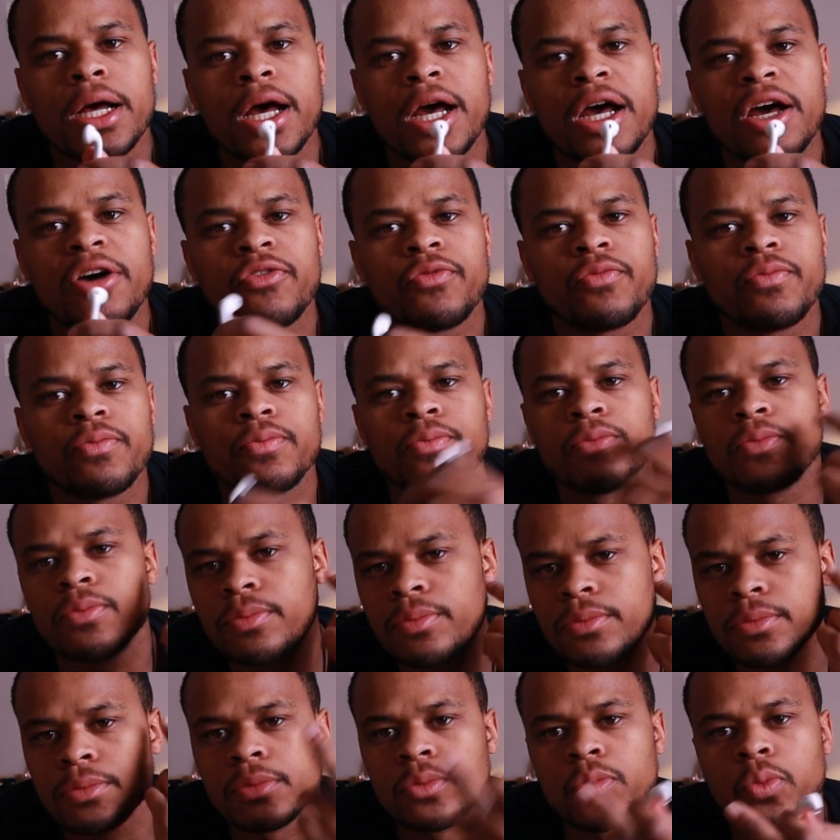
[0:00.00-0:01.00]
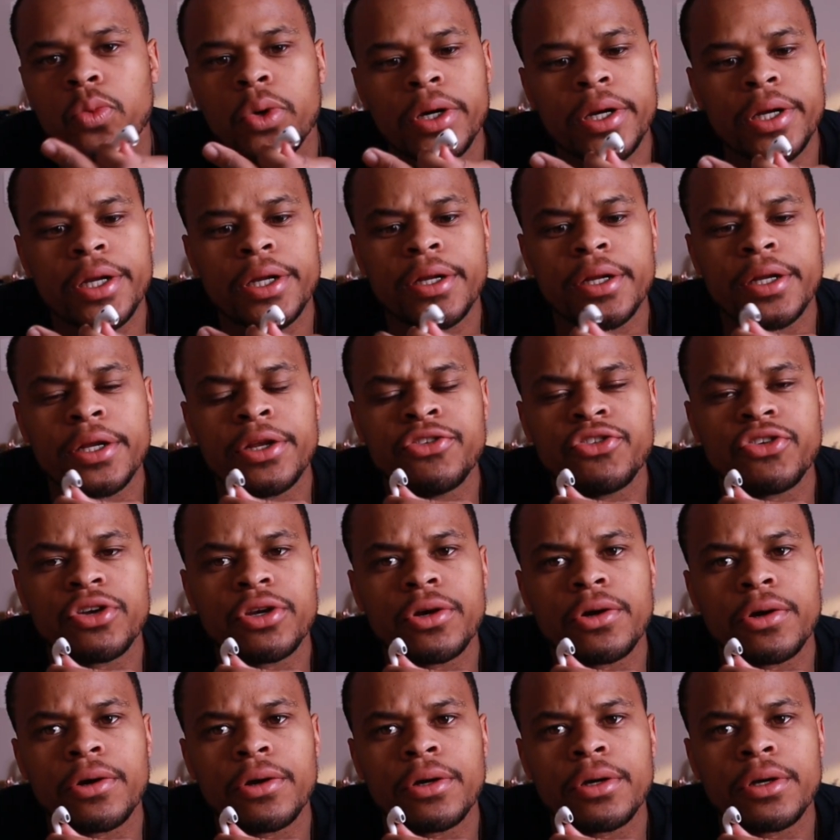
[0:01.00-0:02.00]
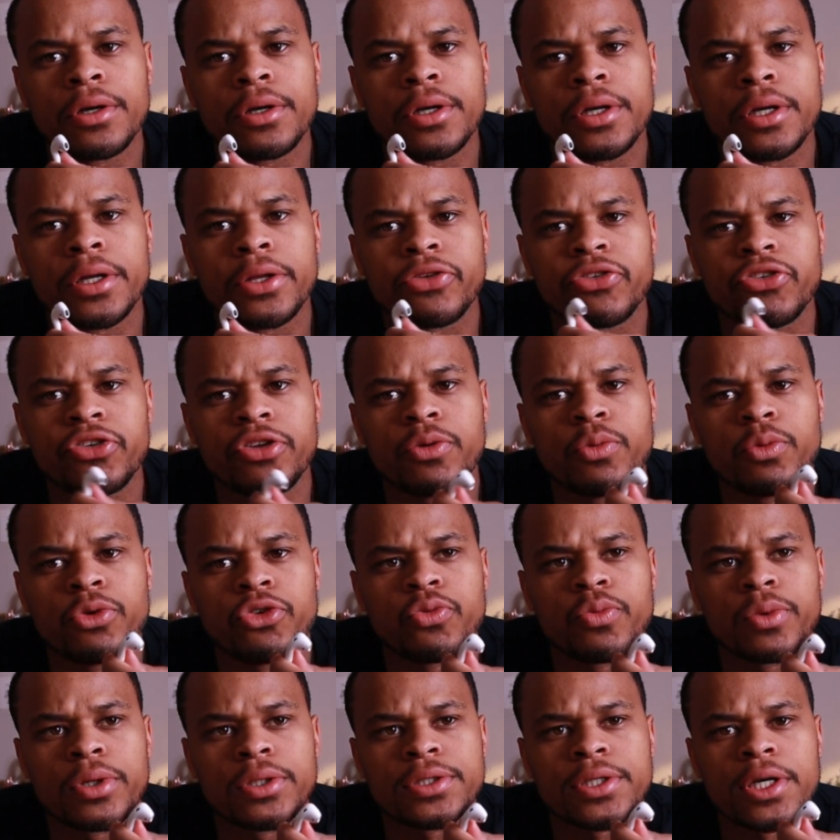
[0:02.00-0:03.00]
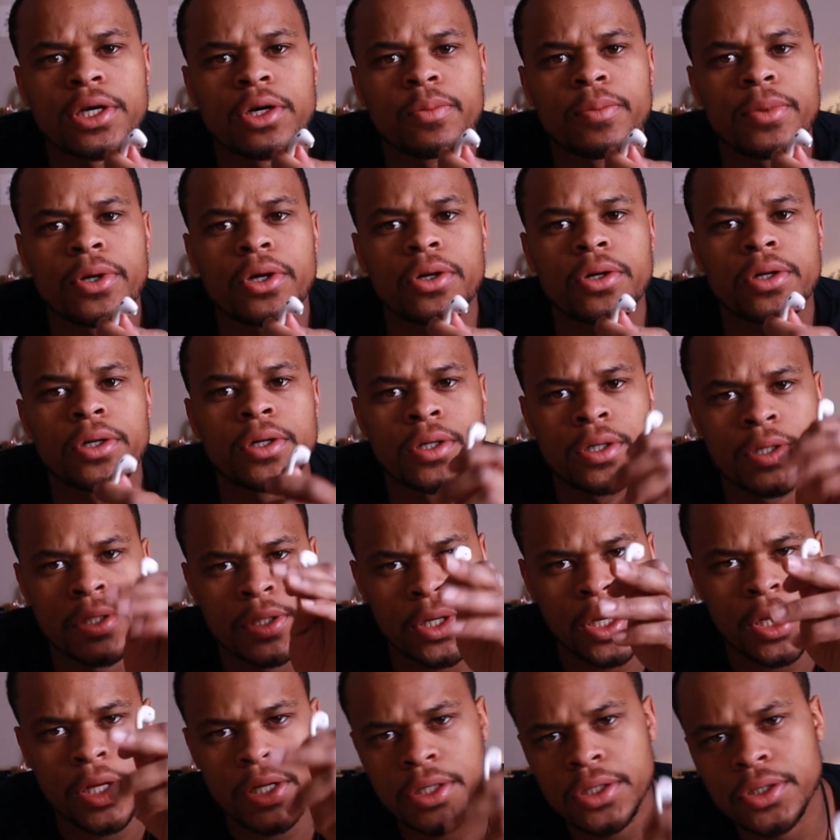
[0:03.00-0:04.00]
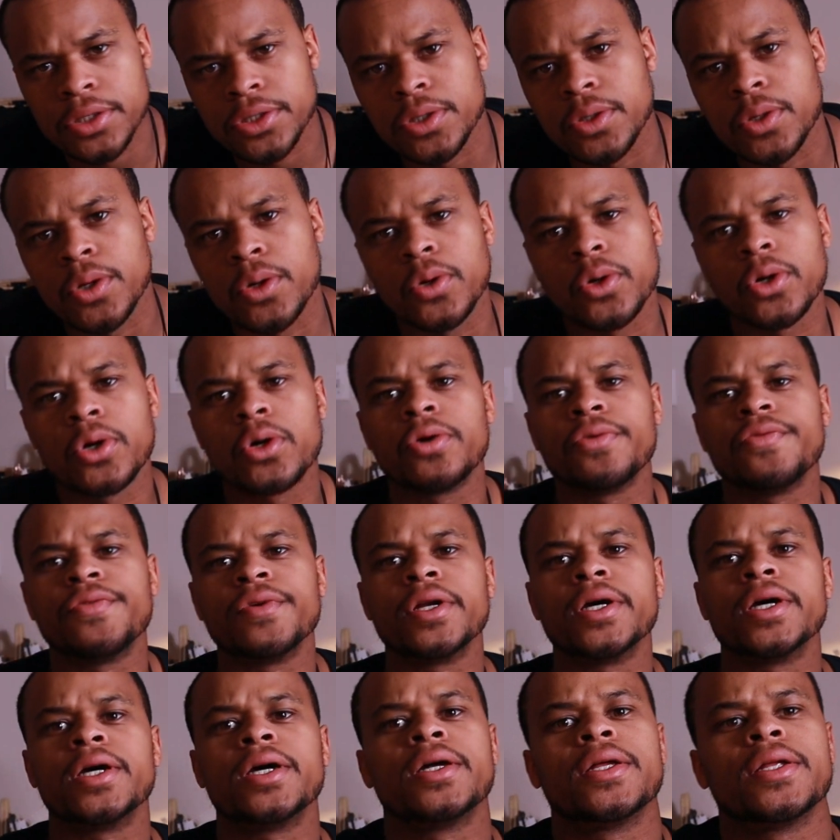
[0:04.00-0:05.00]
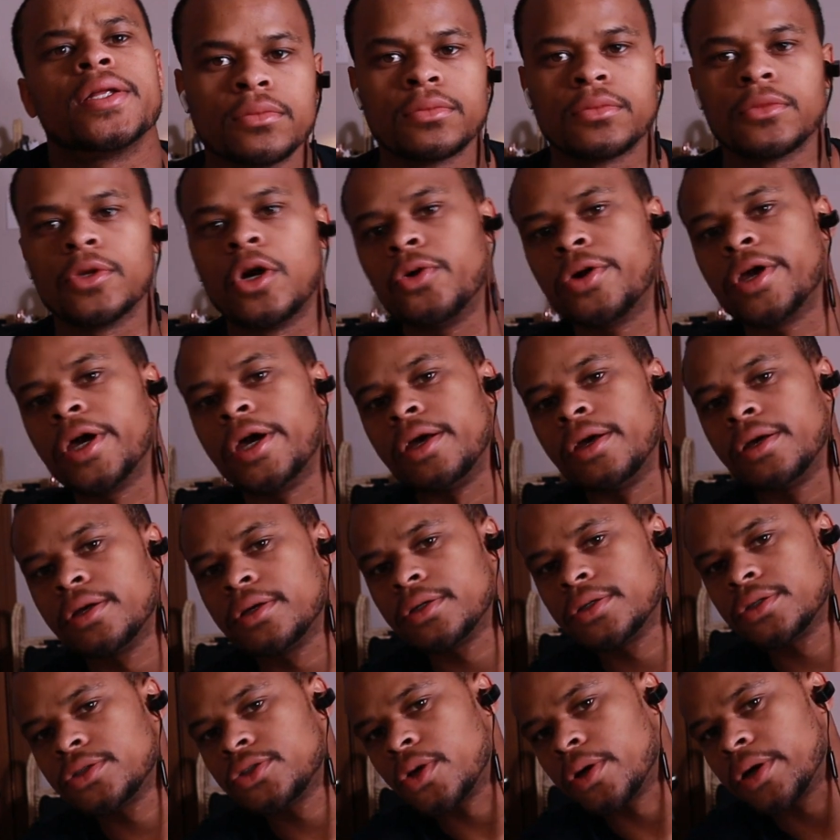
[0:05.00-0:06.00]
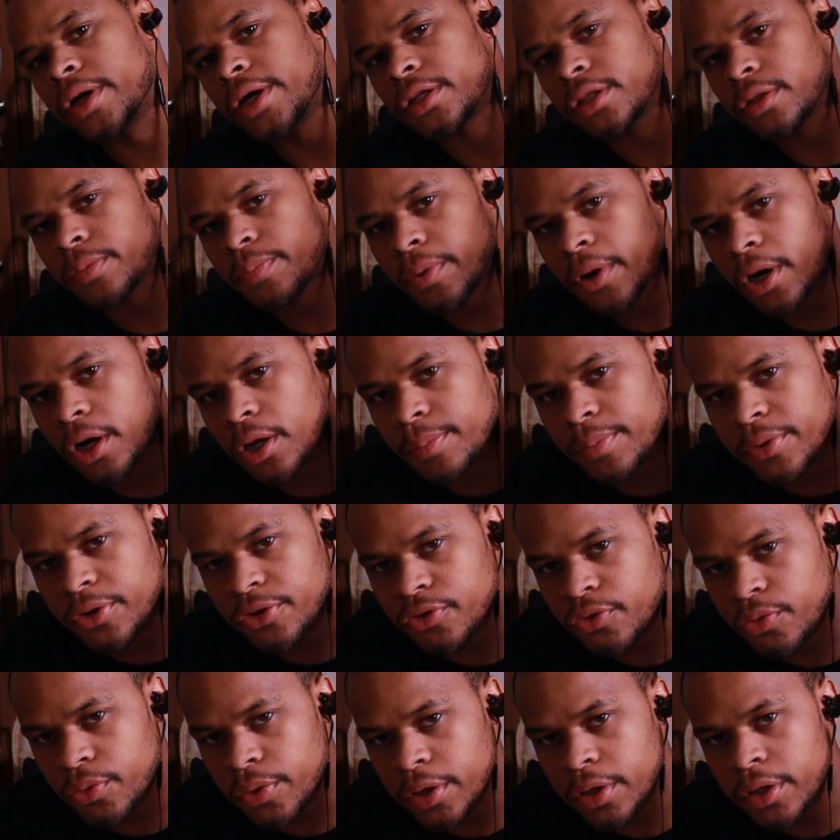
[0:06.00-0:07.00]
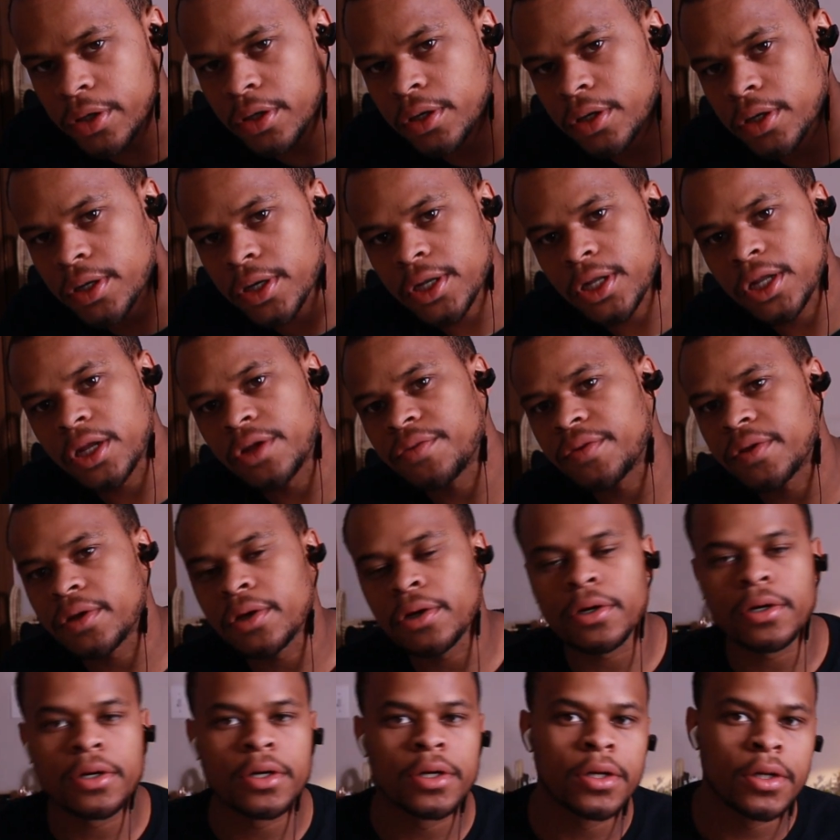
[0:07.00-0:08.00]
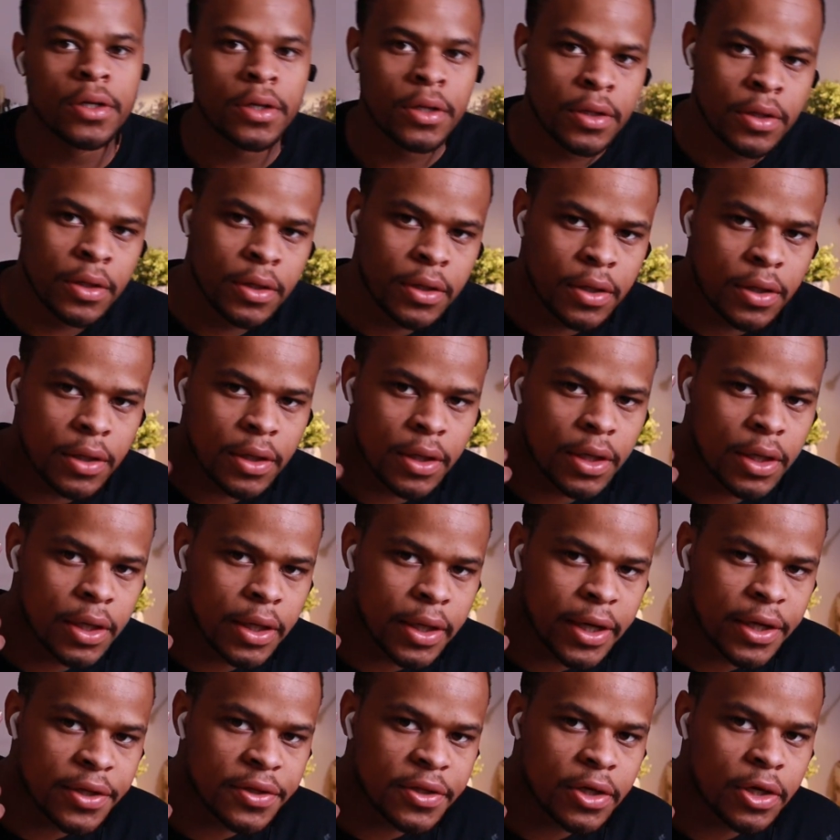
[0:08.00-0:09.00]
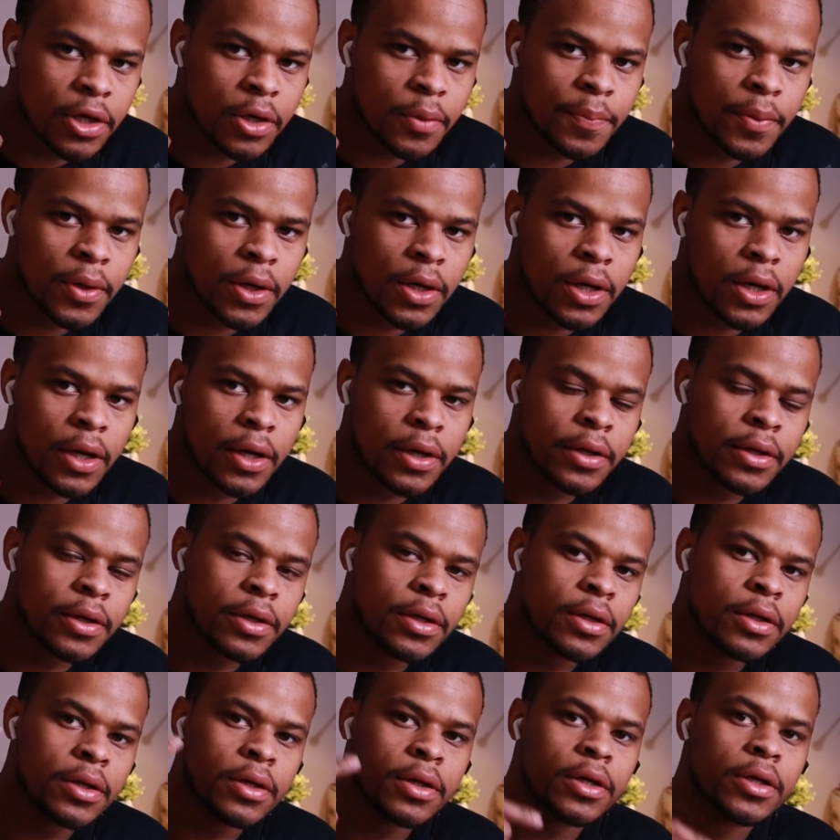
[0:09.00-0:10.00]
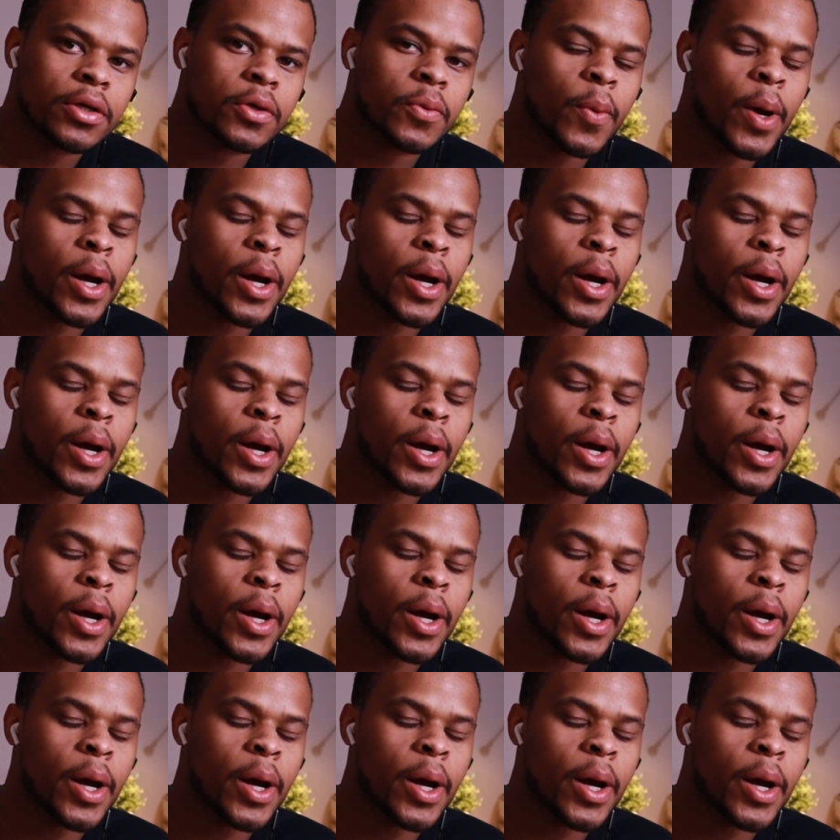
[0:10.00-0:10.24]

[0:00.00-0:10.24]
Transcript: have one in each ear and see which one sound better. So hold on for that. Okay, so I got the Power Beats 3 in the left ear, and I got the AirPod in